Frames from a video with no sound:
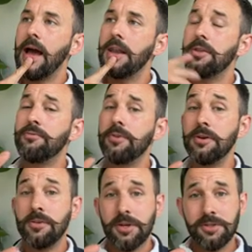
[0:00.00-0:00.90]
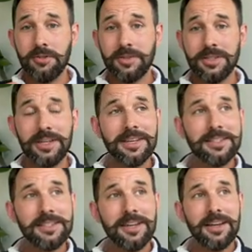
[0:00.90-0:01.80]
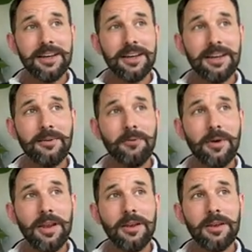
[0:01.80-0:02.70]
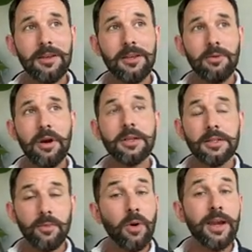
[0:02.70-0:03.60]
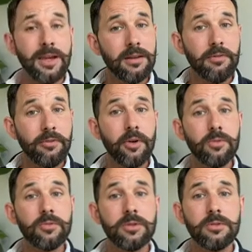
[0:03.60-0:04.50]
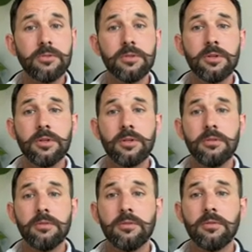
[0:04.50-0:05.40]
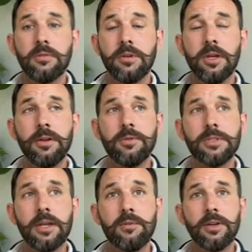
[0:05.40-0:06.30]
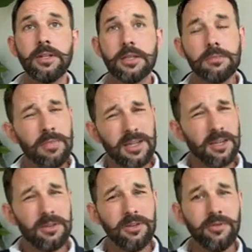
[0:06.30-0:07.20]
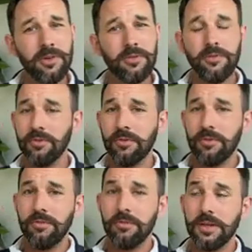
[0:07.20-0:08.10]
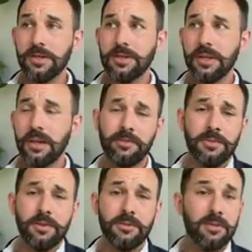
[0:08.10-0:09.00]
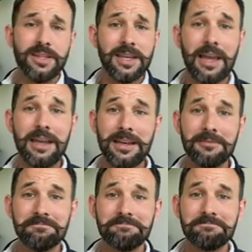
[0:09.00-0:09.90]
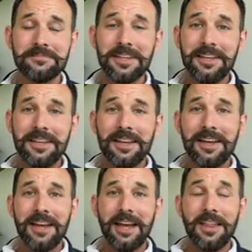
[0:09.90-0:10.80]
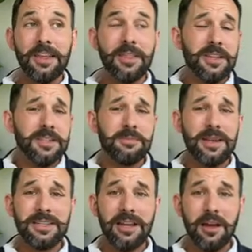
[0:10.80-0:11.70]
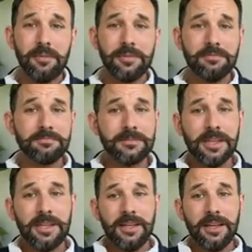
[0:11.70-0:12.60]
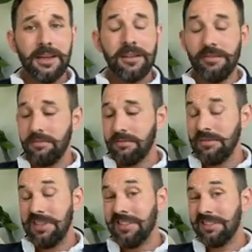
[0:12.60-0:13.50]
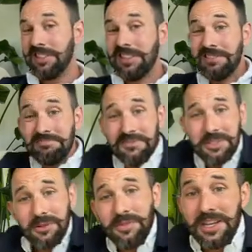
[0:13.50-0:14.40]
the real controversy is that when you asked him why he didn't vote, he would say, well, it doesn't matter who you vote for because the government always get in. And then they just mess it up. And I thought, there's sort of an